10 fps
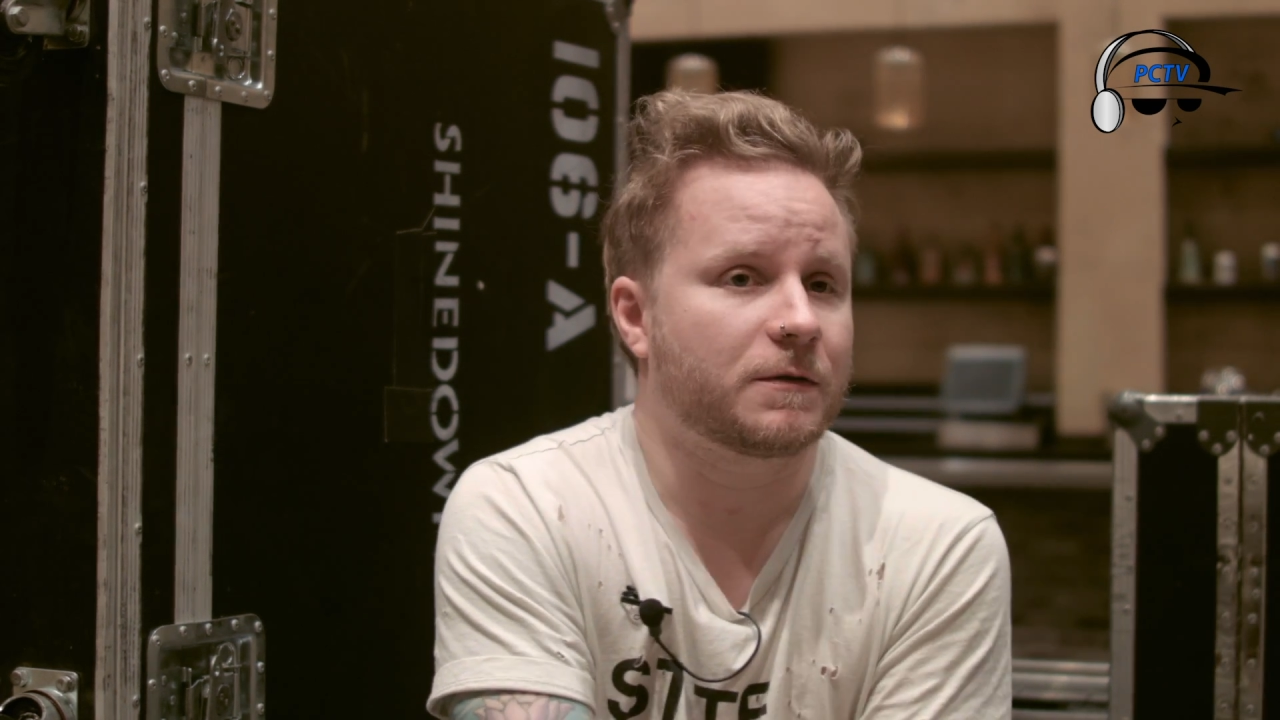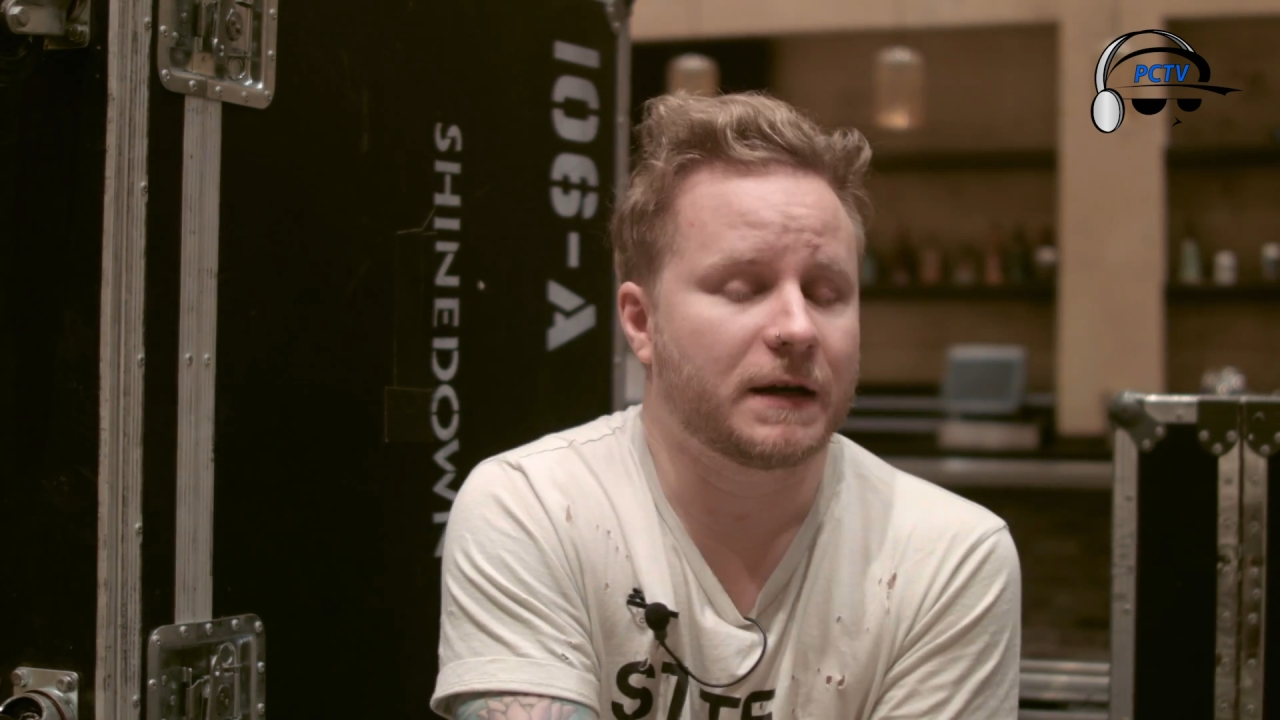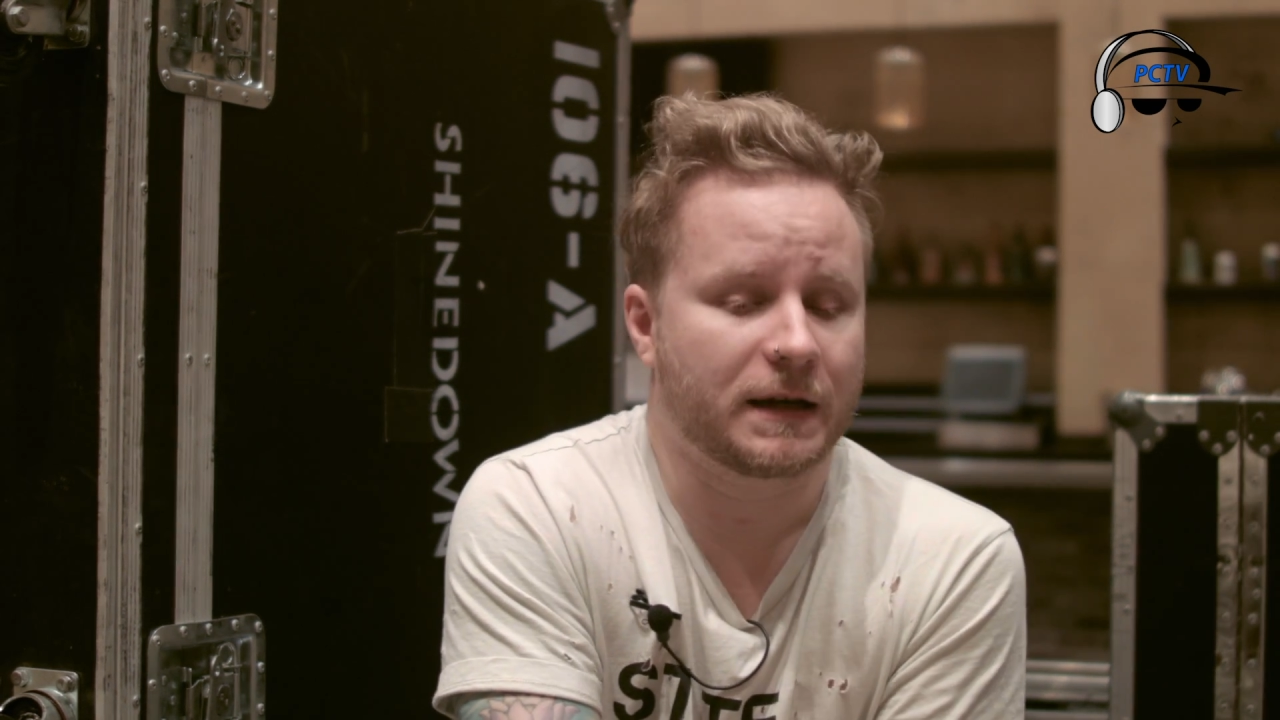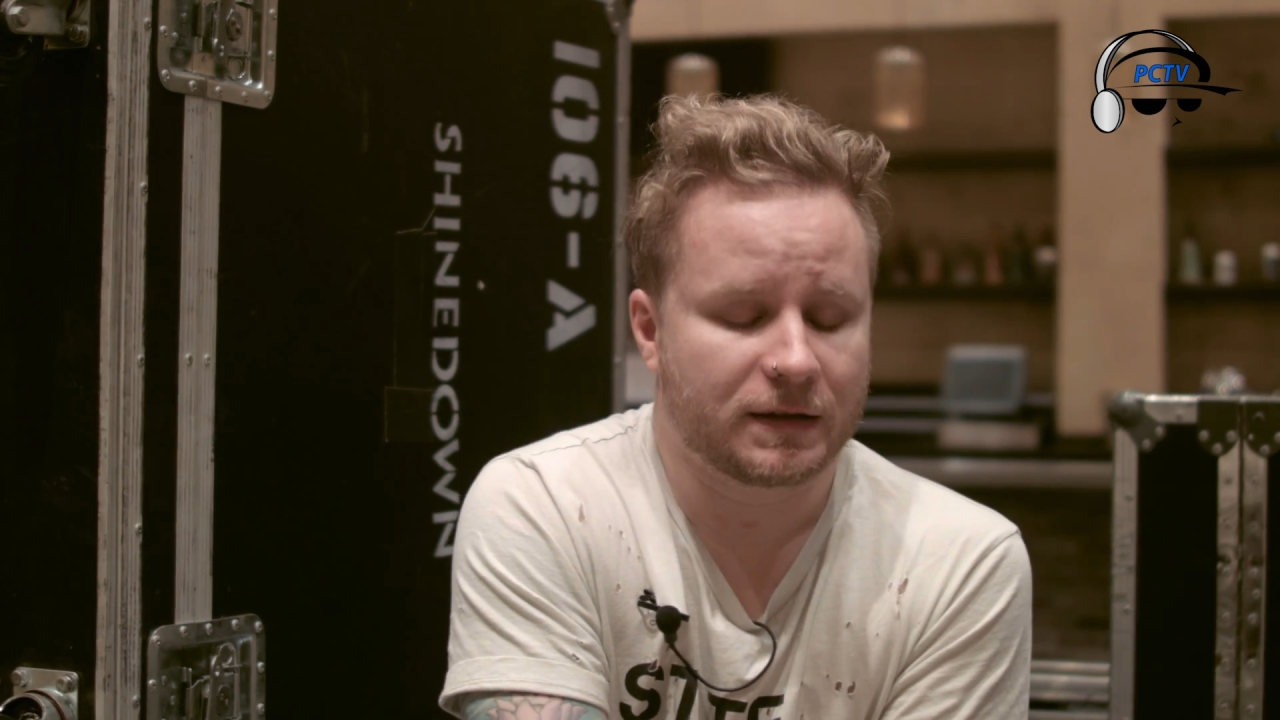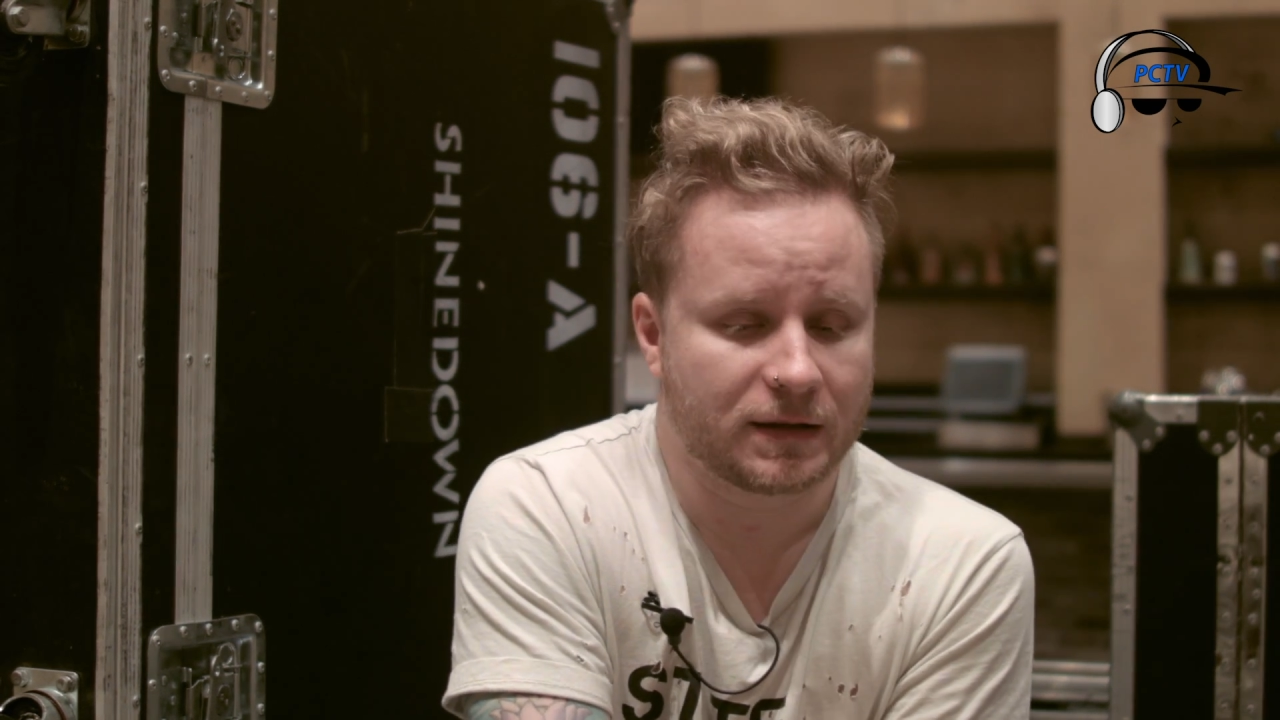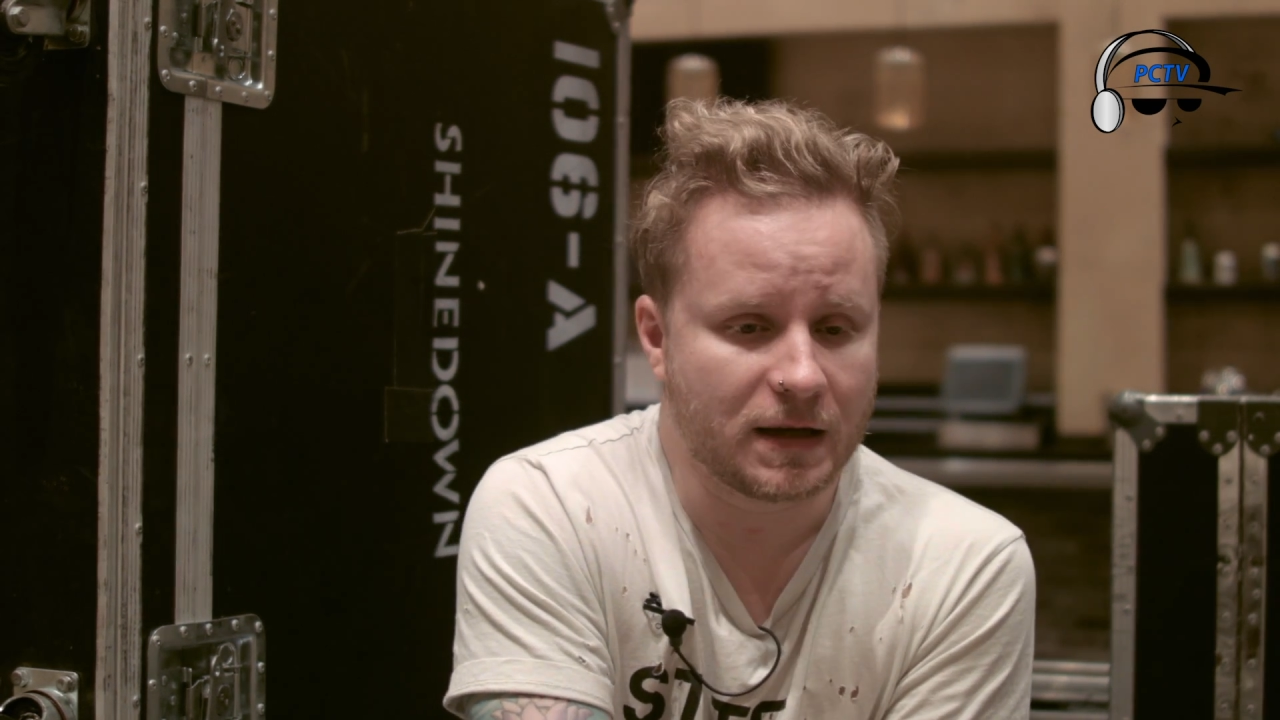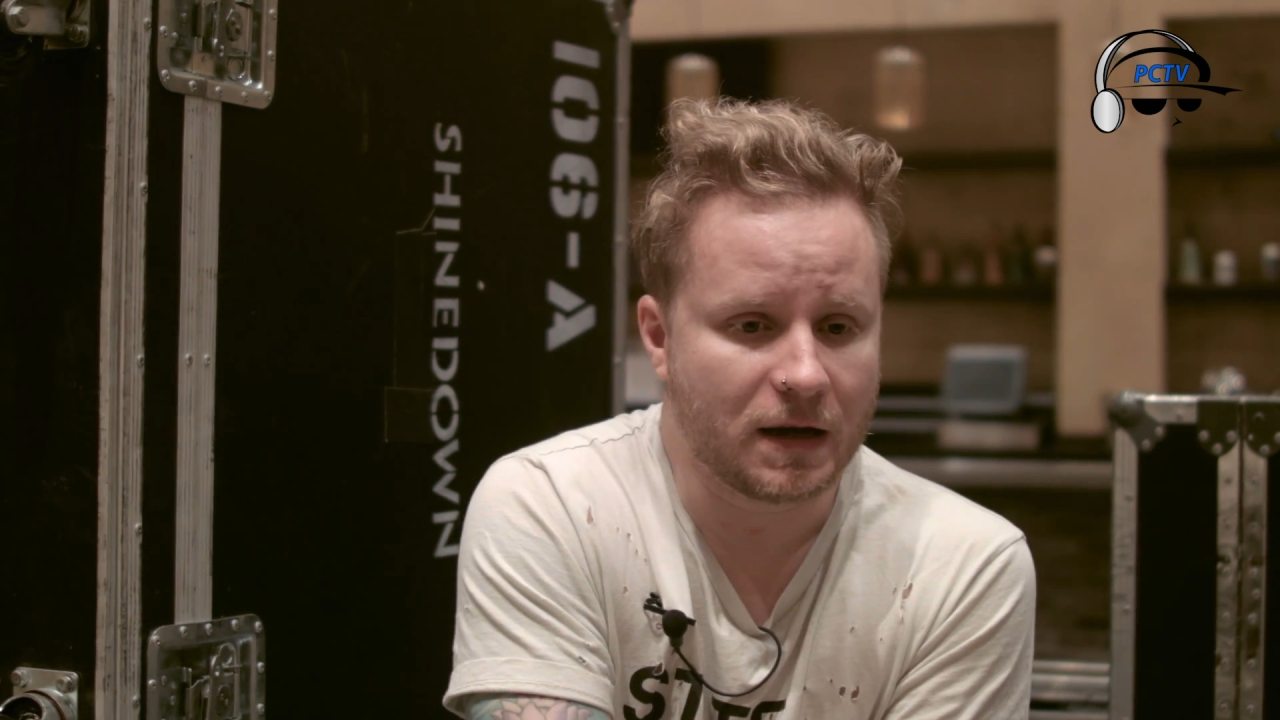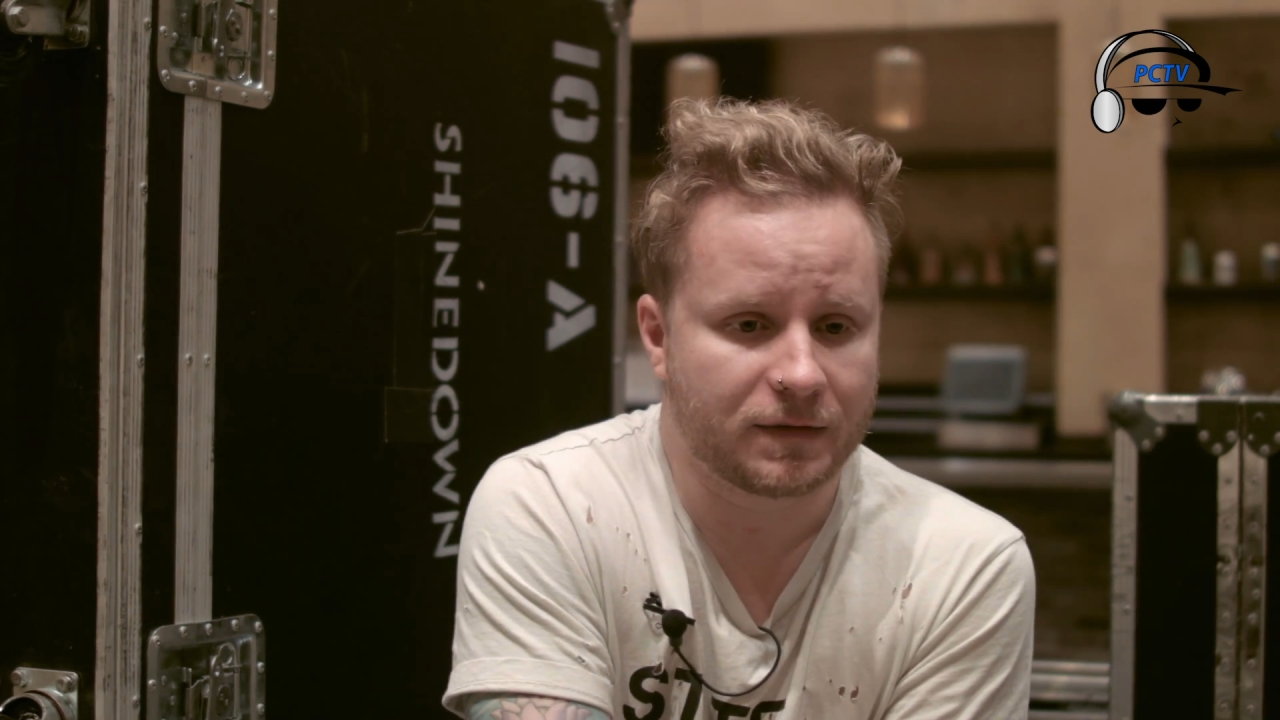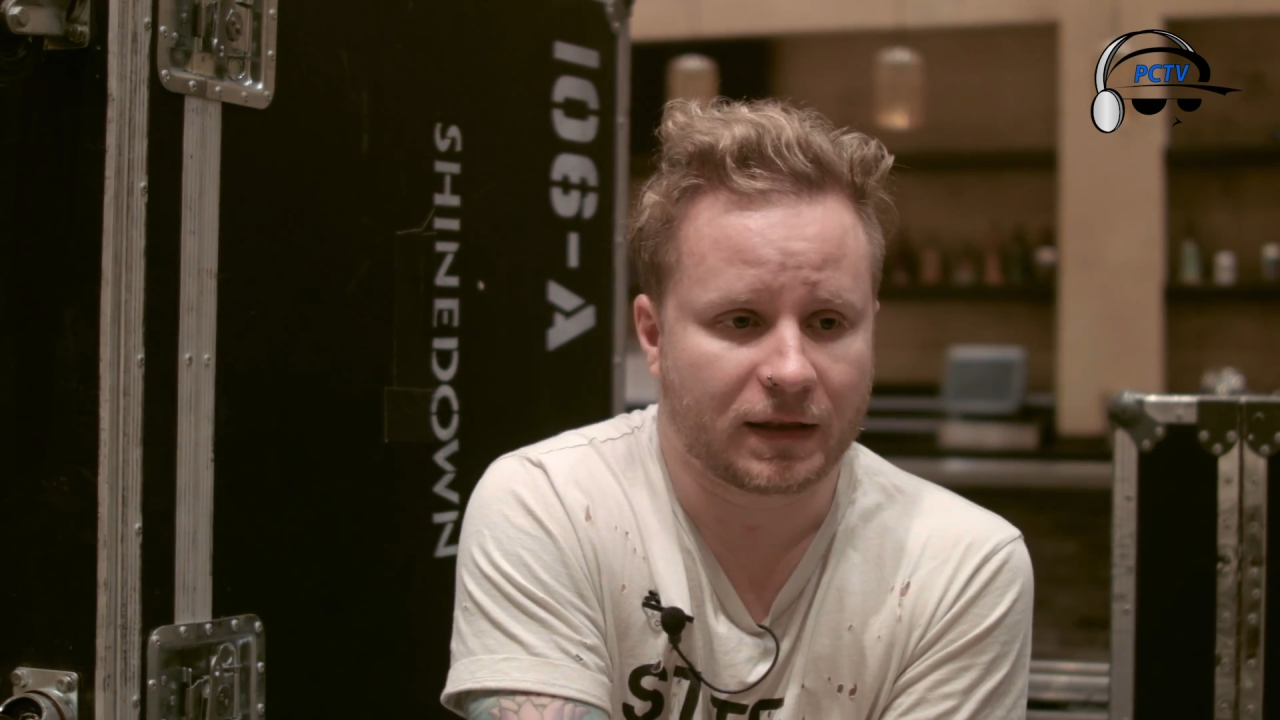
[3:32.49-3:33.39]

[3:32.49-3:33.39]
Thick as Thieves,